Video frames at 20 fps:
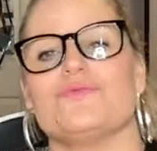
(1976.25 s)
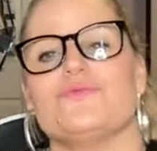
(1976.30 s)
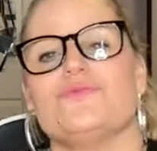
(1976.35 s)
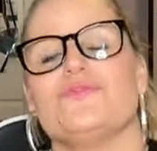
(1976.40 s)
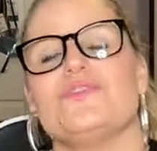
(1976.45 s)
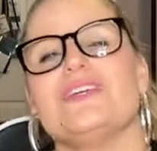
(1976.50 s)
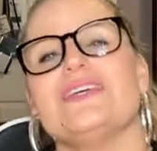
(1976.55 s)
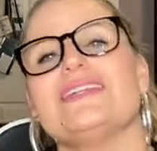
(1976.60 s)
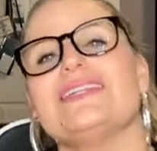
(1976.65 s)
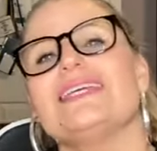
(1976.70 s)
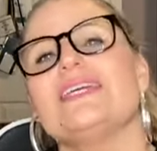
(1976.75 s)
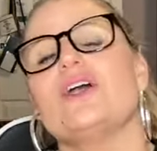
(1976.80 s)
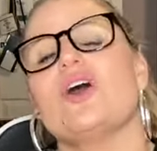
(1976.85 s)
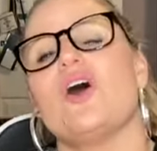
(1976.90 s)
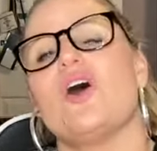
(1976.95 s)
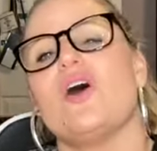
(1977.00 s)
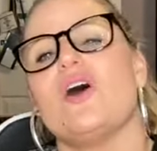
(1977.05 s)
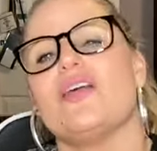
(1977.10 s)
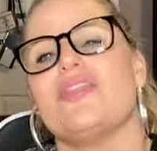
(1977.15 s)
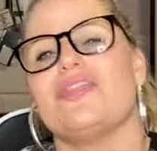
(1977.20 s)
feeling
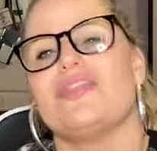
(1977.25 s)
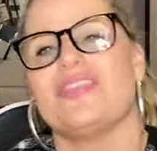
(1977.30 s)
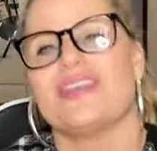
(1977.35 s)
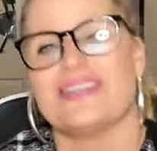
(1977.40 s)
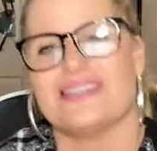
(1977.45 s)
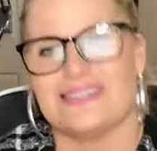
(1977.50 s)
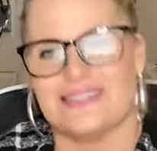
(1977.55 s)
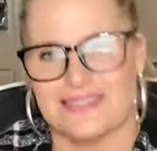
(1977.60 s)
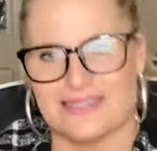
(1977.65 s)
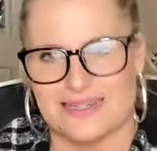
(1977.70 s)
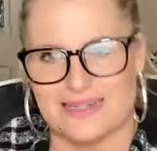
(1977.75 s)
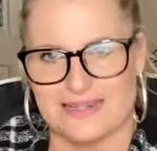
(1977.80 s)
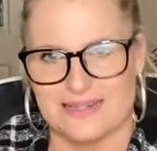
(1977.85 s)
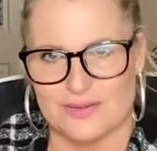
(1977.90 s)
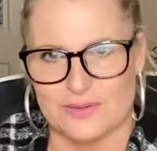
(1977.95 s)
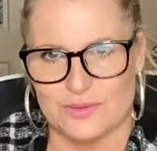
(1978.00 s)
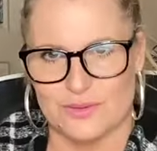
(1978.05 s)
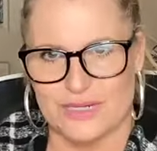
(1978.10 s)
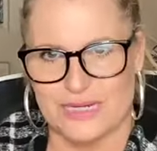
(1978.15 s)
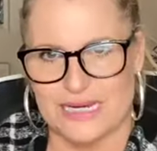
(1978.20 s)
authentic,
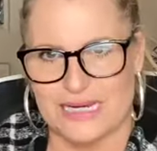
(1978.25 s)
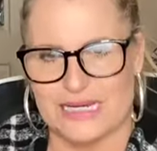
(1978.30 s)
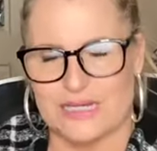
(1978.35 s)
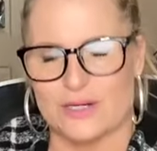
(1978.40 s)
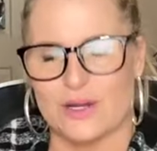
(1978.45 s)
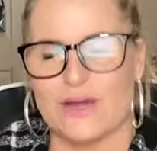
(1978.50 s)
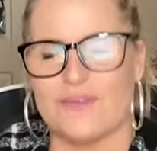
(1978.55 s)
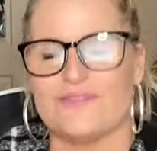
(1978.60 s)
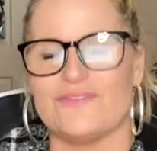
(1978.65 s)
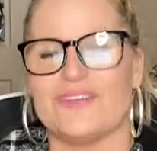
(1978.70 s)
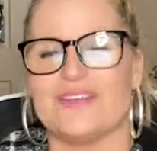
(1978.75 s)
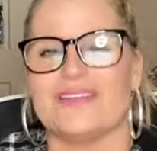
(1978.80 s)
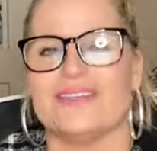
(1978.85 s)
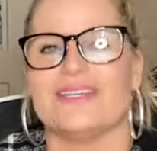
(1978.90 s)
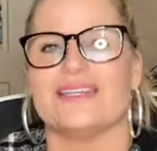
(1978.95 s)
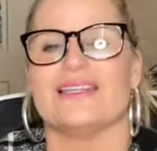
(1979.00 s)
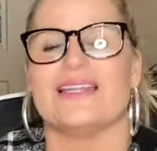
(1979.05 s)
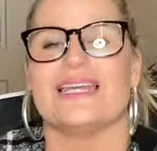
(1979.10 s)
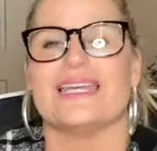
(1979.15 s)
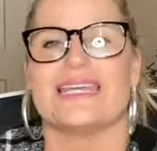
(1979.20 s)
okay, not
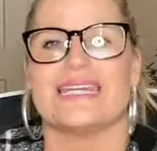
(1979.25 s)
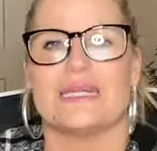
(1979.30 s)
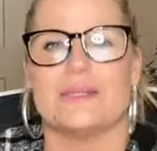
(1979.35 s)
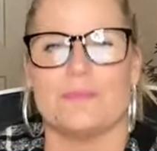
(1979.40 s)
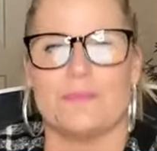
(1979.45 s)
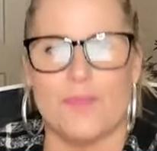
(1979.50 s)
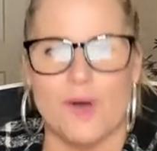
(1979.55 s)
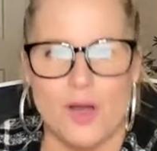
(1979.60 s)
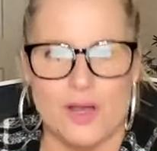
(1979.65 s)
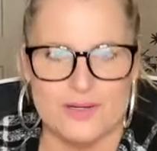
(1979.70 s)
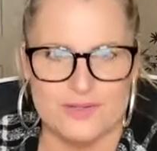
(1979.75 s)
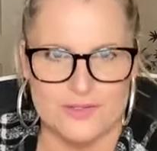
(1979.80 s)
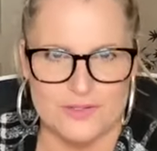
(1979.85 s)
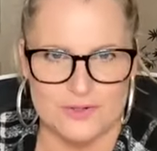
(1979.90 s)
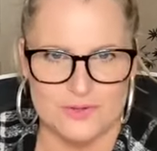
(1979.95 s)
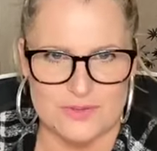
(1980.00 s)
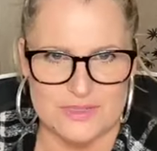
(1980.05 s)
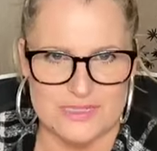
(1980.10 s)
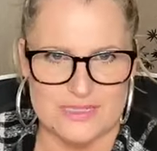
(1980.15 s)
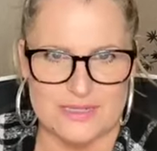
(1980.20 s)
feeling like an imposter
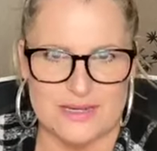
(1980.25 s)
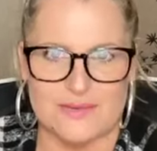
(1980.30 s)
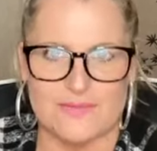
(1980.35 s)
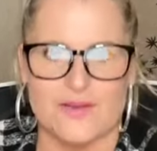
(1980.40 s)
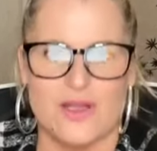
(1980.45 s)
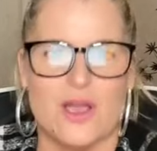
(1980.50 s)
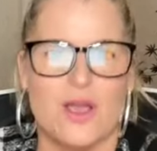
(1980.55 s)
and stuff,